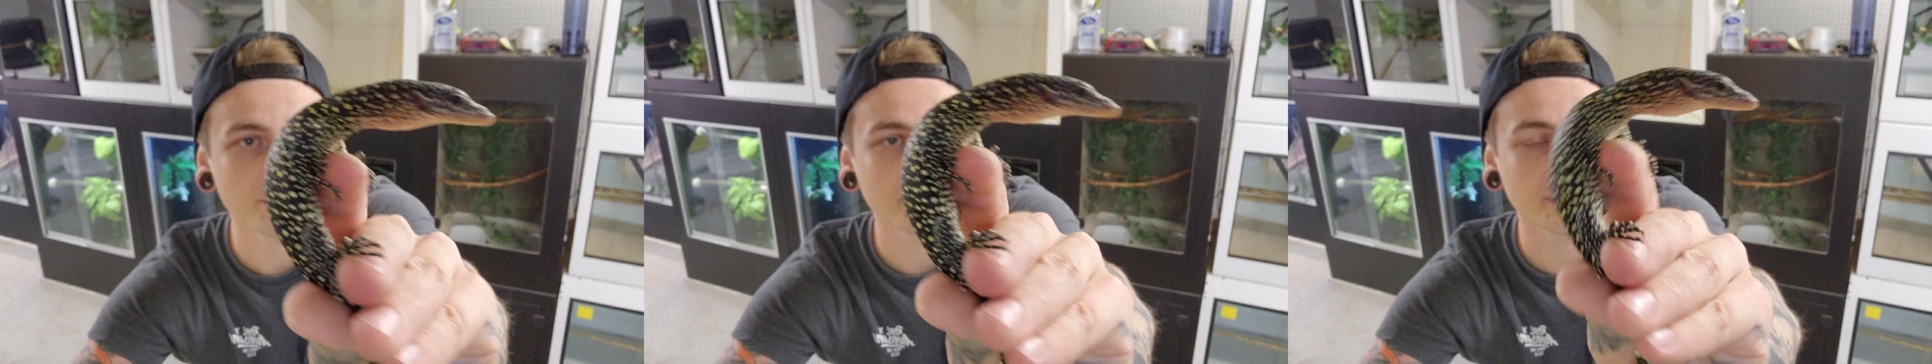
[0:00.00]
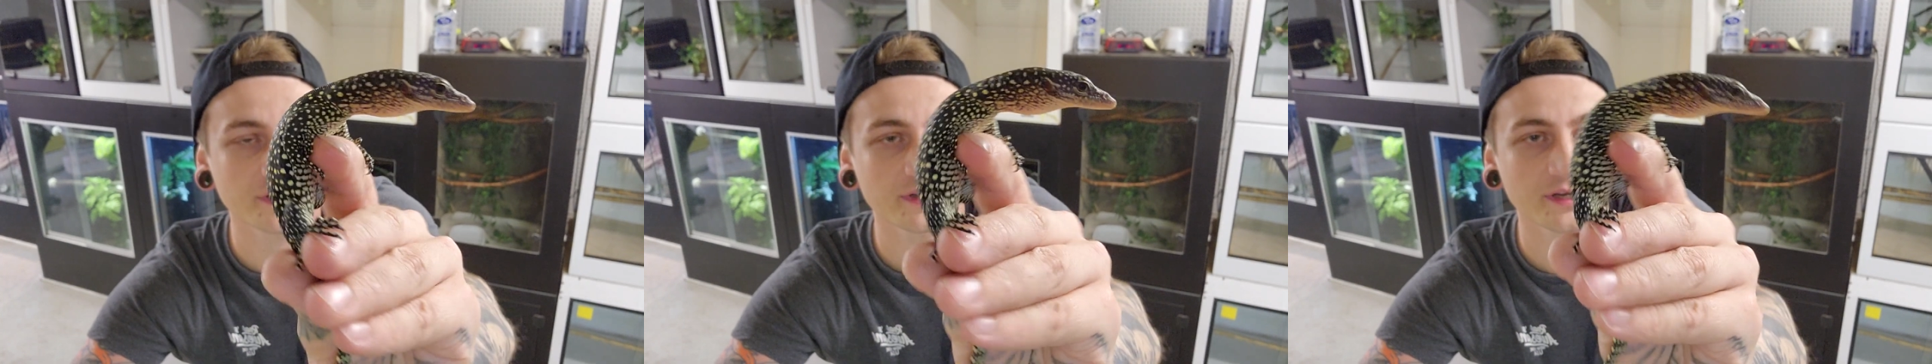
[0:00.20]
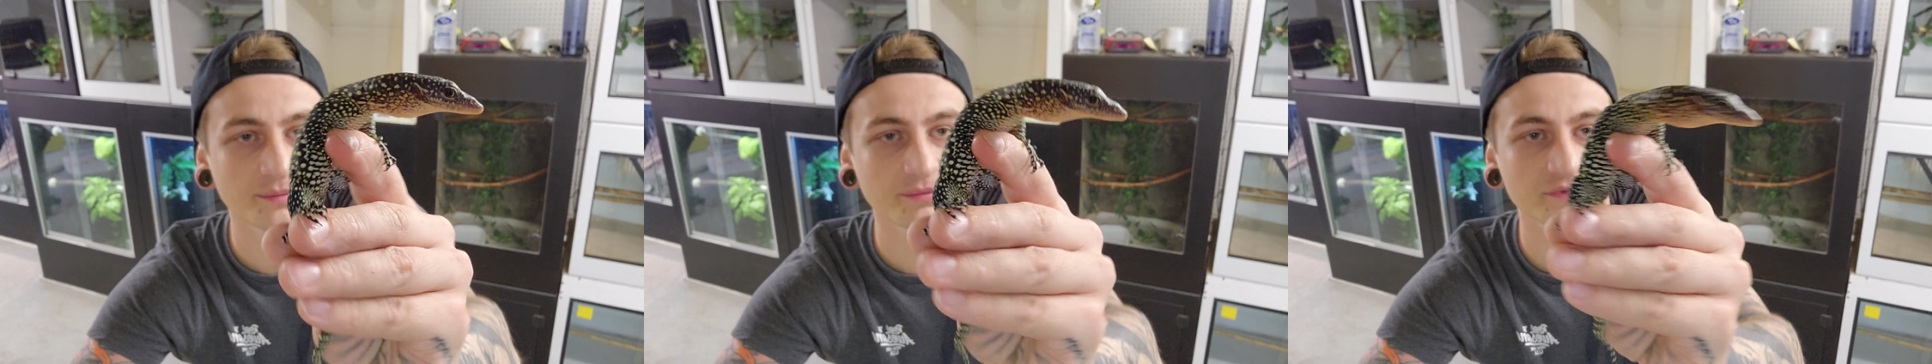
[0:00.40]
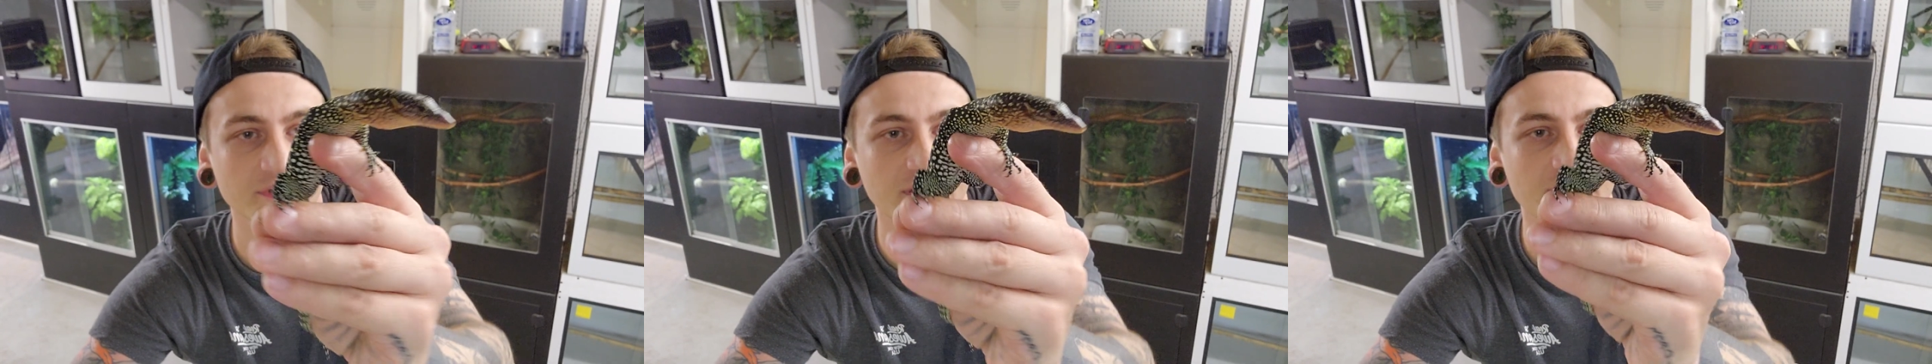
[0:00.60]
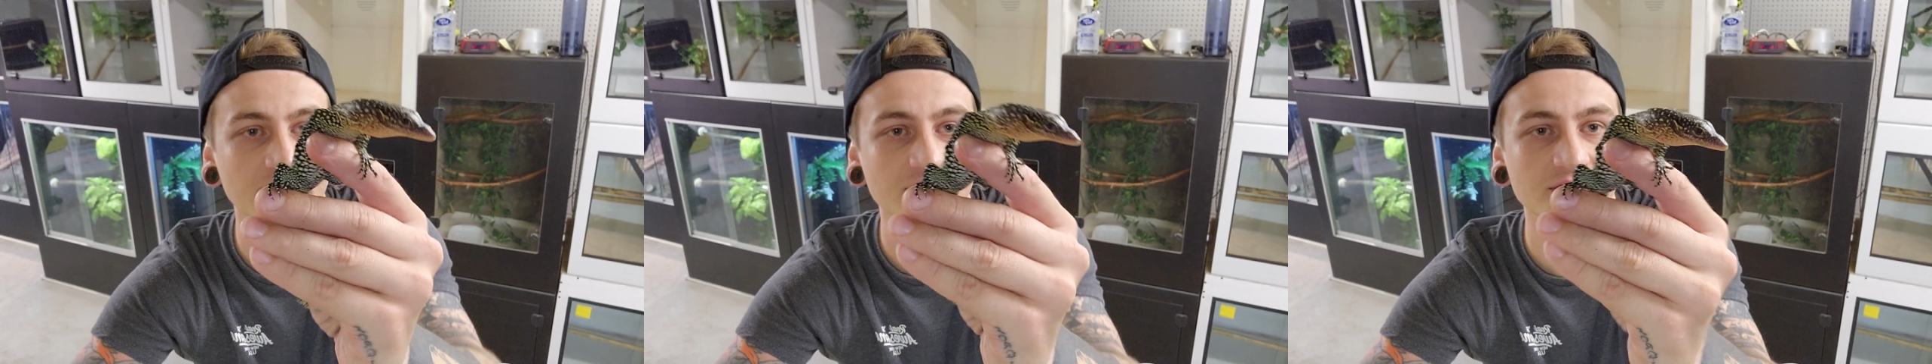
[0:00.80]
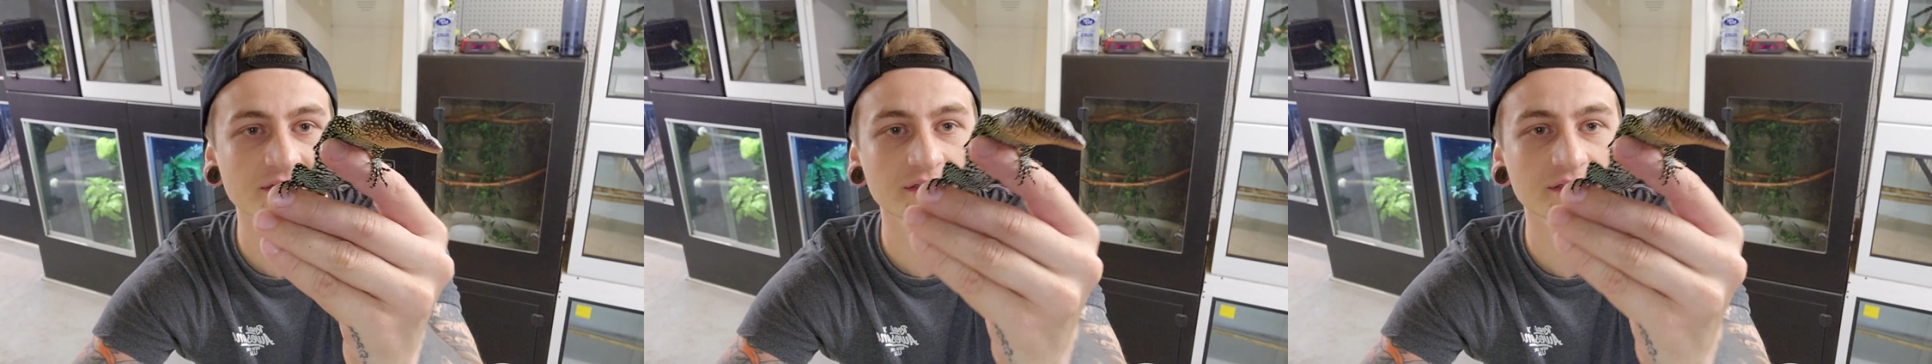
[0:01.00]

within a couple days,